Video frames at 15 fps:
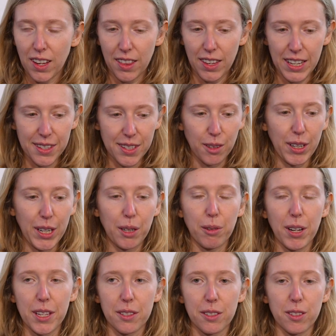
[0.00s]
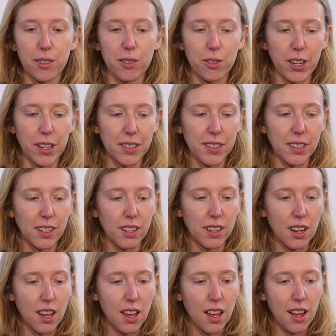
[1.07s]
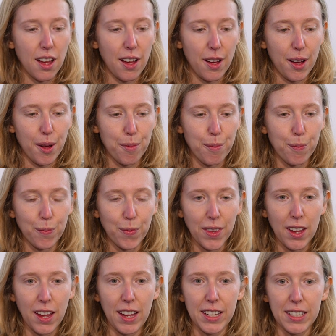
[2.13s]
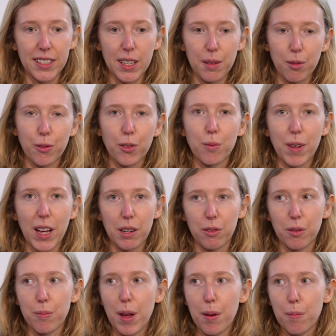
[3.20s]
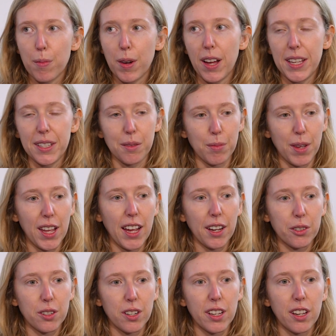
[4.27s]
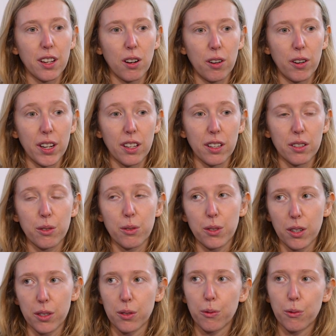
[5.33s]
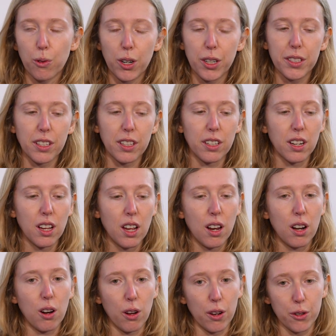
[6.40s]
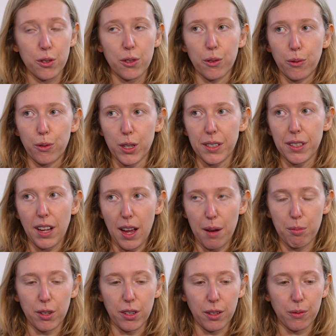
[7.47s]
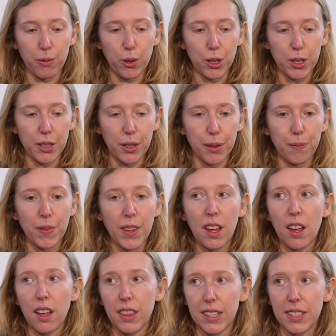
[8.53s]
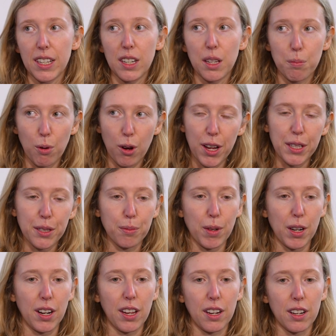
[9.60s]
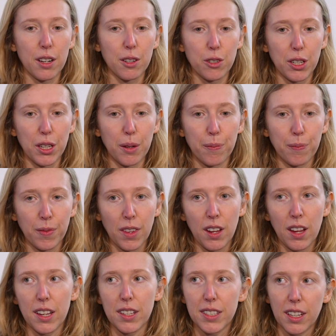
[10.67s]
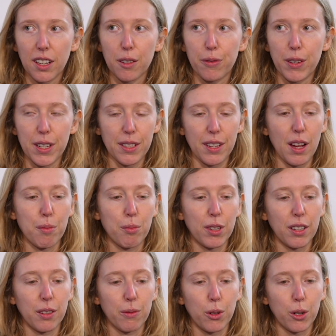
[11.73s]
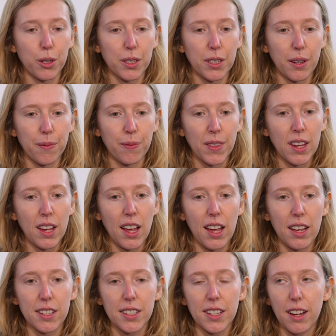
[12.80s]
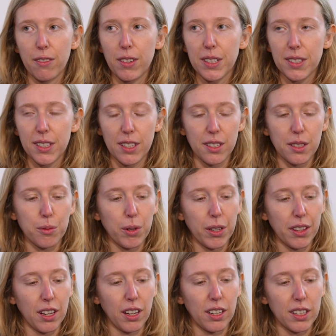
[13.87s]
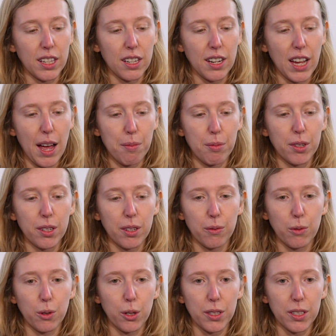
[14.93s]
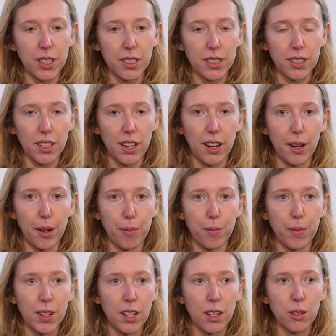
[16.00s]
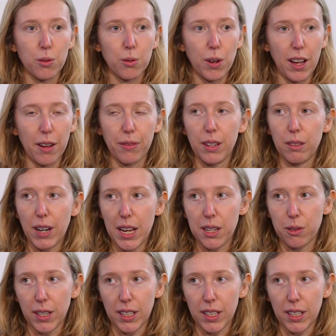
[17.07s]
That's a great question, Justin. As some of you might remember, SMA actually already in 2014 launched the first hybrid inverter, the Sunny Boy Smart Energy, a single-phase hybrid inverter. And ever since, we think that hybrid inverters do have the right to